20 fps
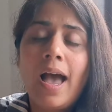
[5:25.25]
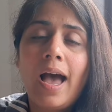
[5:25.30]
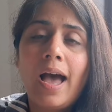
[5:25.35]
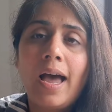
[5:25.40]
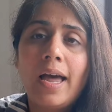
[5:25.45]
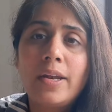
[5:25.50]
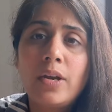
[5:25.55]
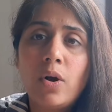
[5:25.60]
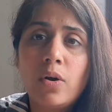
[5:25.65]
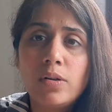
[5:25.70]

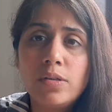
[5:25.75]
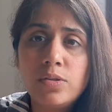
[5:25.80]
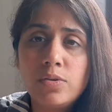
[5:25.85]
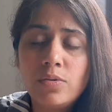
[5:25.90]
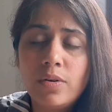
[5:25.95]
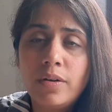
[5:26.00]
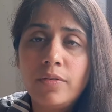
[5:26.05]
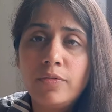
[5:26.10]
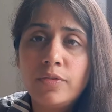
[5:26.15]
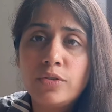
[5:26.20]
And
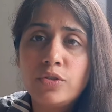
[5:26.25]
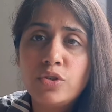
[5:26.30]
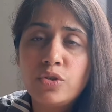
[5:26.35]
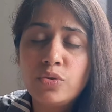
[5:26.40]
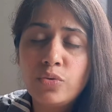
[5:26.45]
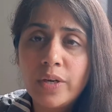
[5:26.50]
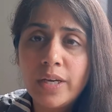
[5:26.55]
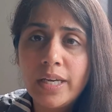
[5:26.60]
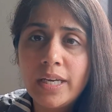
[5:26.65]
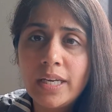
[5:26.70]
also, if you're
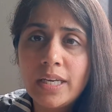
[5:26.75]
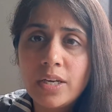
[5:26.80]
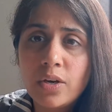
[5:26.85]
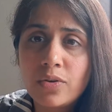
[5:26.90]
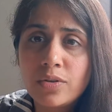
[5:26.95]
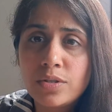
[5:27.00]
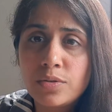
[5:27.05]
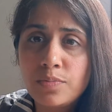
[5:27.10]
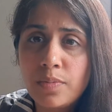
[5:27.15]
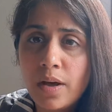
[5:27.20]
showing
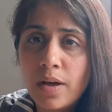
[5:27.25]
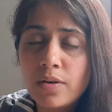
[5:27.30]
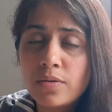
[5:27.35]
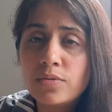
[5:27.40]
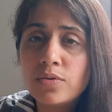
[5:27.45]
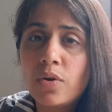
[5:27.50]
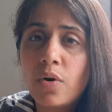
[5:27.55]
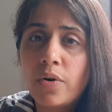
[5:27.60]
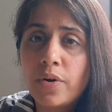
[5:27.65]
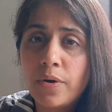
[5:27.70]
your
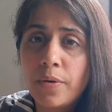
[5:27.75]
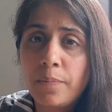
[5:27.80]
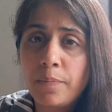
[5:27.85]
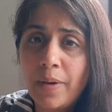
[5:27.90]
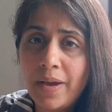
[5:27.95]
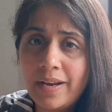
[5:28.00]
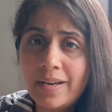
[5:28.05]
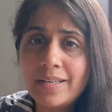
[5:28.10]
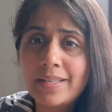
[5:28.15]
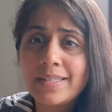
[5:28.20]
spouse or your
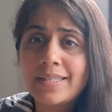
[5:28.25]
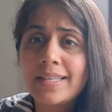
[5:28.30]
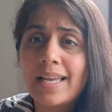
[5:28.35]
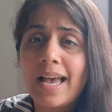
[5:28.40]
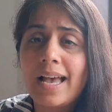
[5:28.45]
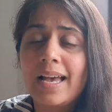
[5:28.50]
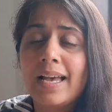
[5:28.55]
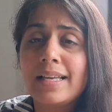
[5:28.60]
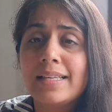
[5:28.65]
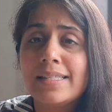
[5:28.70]
parents
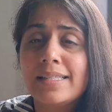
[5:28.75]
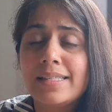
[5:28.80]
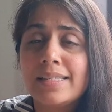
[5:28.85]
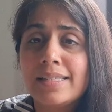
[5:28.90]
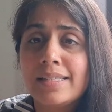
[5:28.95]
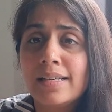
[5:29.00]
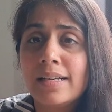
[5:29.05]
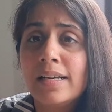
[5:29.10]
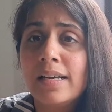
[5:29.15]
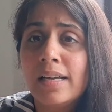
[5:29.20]

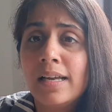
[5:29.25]
as